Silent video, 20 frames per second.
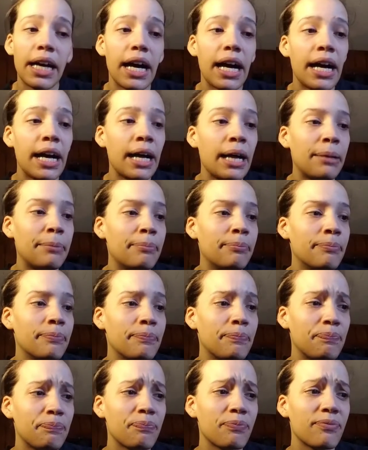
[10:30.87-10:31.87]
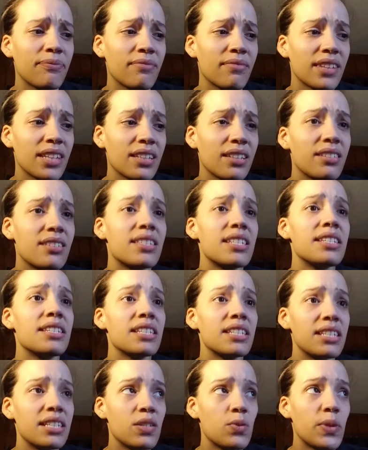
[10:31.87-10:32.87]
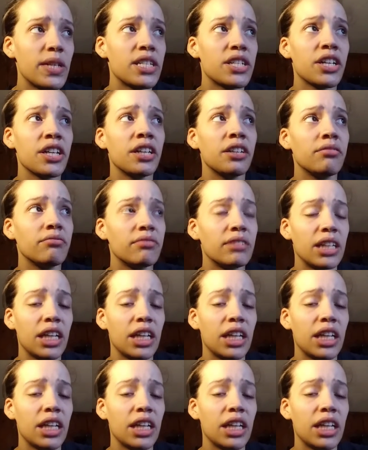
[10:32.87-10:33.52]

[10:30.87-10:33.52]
Since it is winter,